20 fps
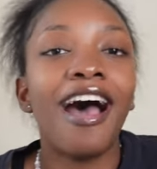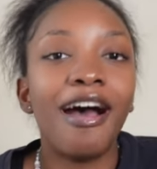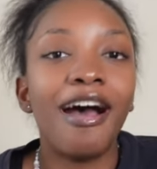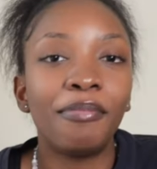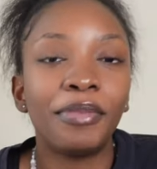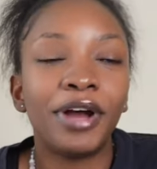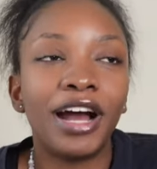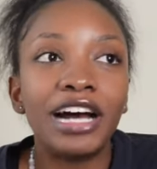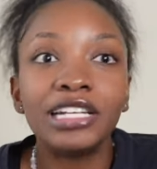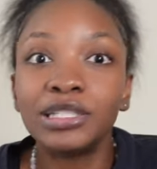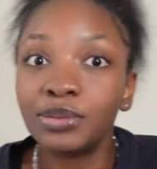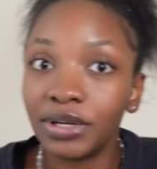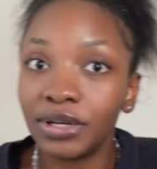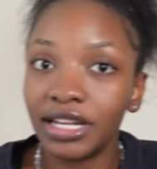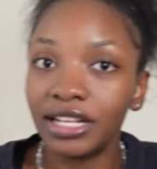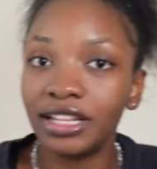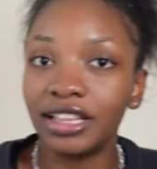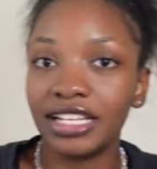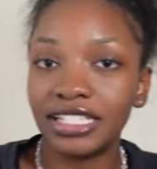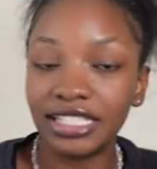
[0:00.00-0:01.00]
um god's
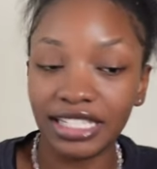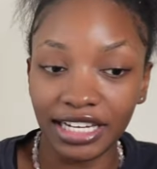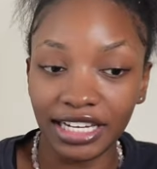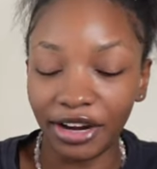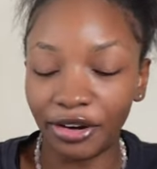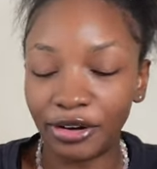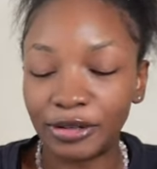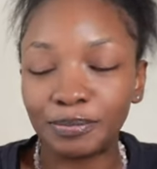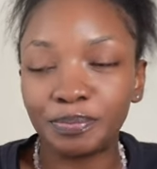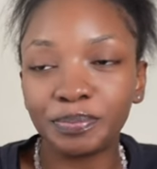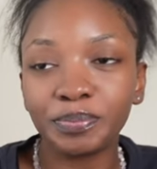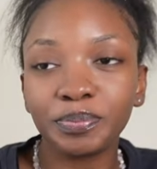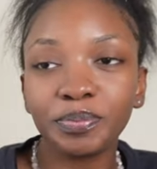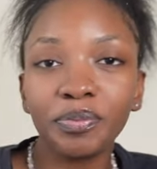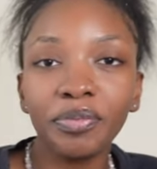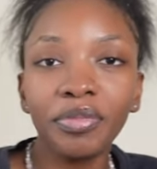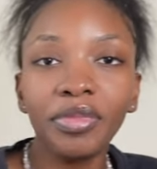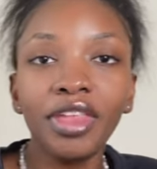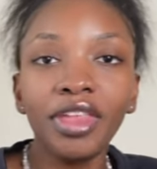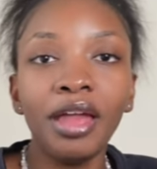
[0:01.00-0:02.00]
willing this year
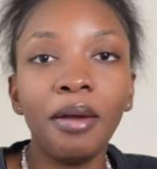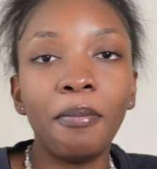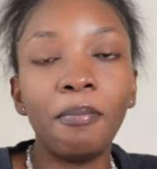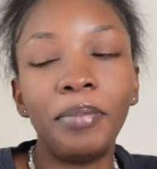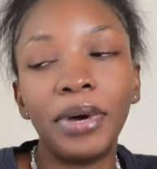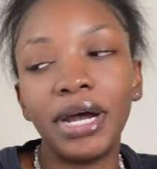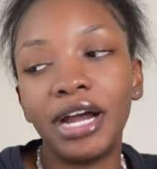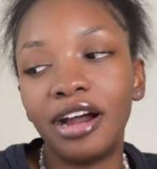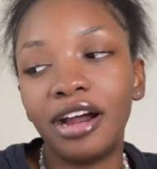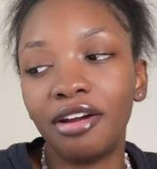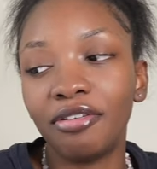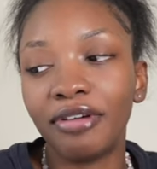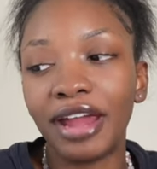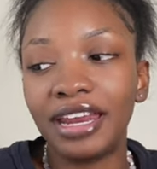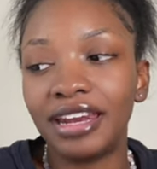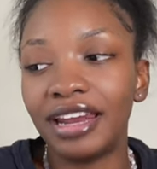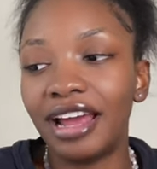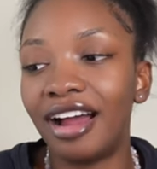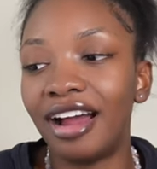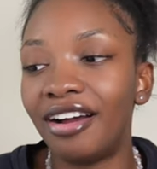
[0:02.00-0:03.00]
but
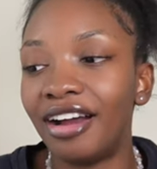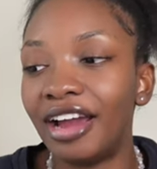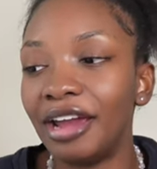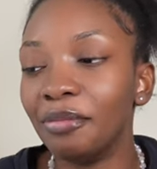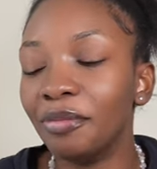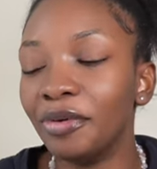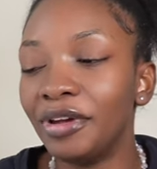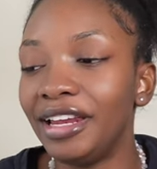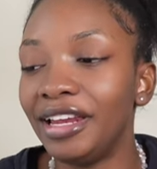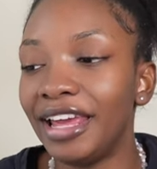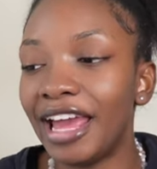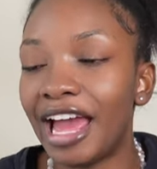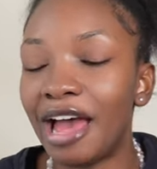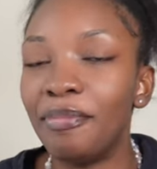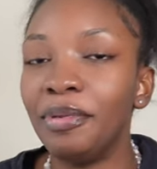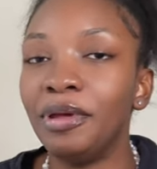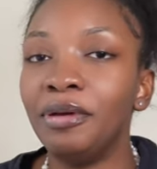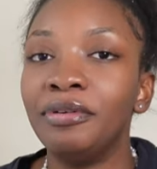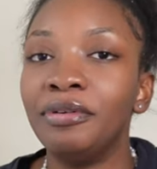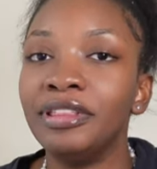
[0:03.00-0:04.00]
right now i'm really
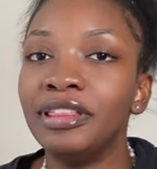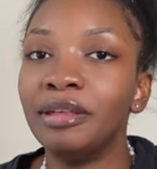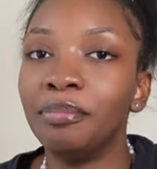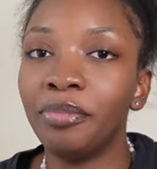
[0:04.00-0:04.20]
happy with the